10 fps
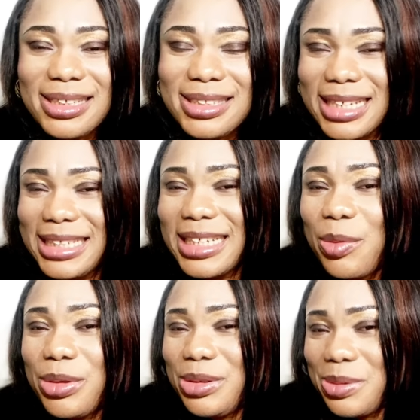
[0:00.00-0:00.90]
The
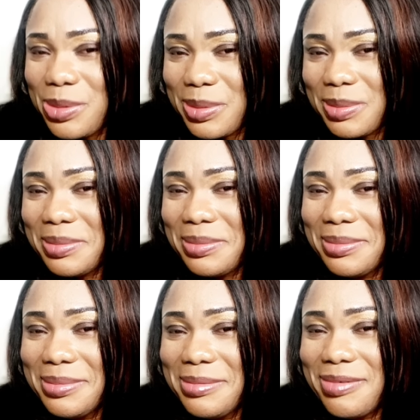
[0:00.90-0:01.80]
Naija we know,
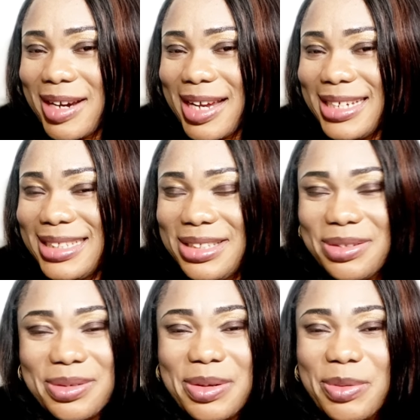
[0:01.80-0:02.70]
right?
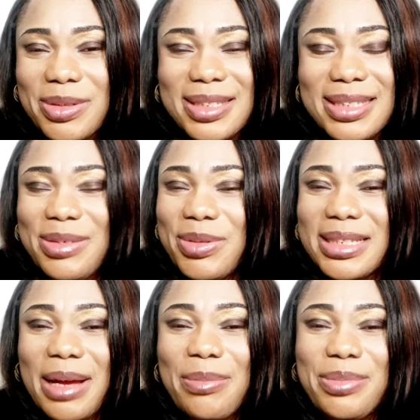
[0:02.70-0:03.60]
You know, it was
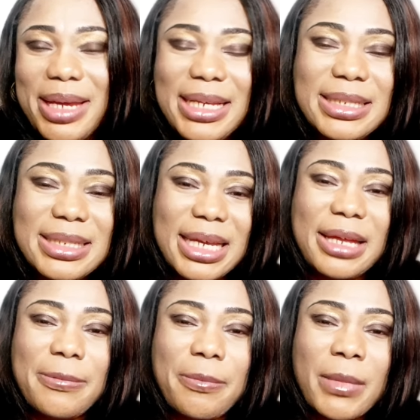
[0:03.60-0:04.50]

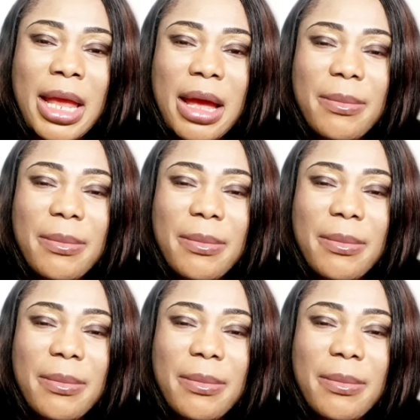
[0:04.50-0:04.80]
amazing.